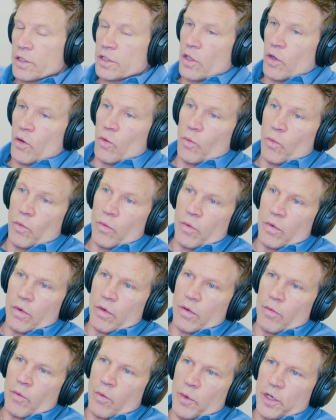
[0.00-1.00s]
So
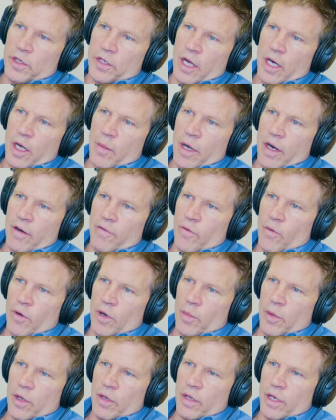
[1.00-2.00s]
when we talk about
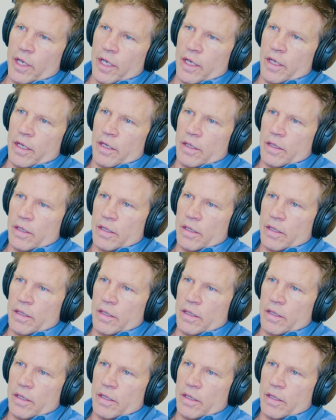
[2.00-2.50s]
affordability,